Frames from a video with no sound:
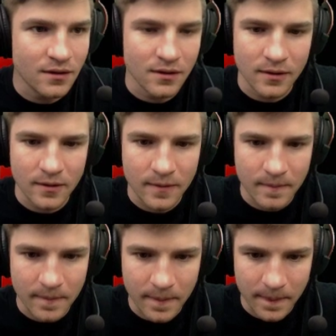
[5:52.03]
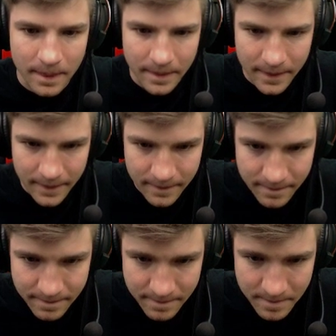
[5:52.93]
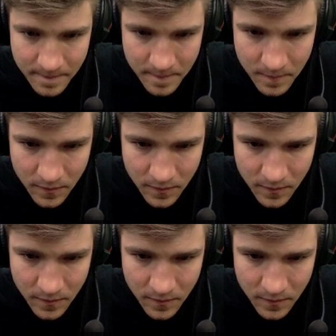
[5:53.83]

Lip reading: [no speech]